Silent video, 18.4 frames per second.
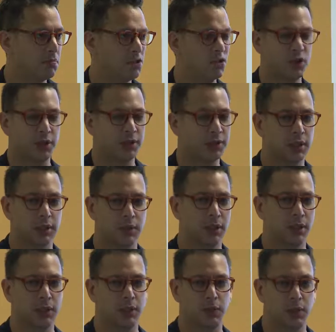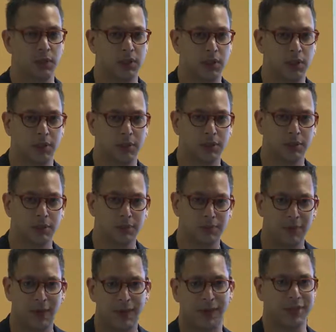trust doesn't need to exist.
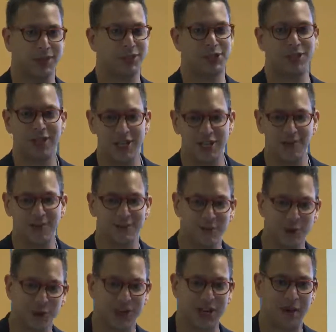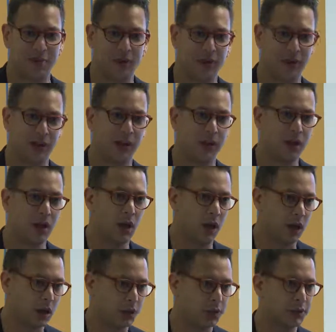I can see what's happening.
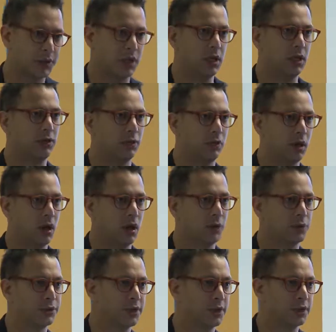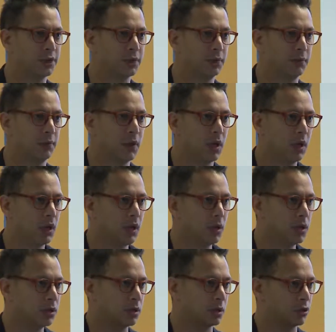I can see through the whole system.
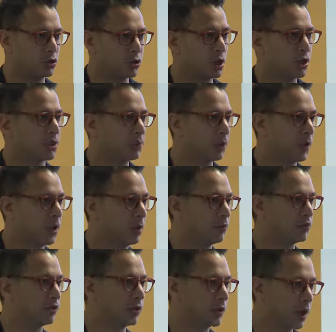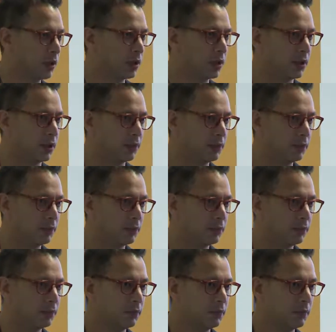So trust becomes redundant.
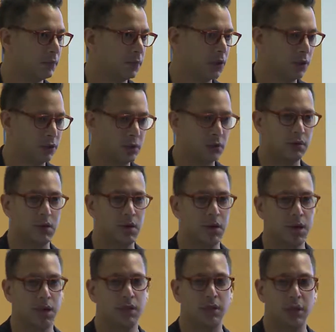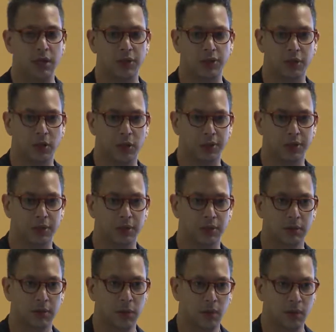You don't need that
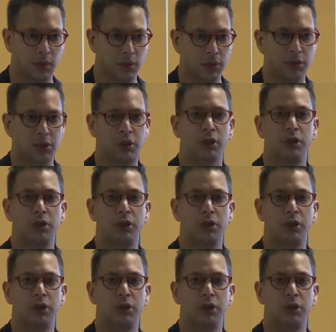trust, which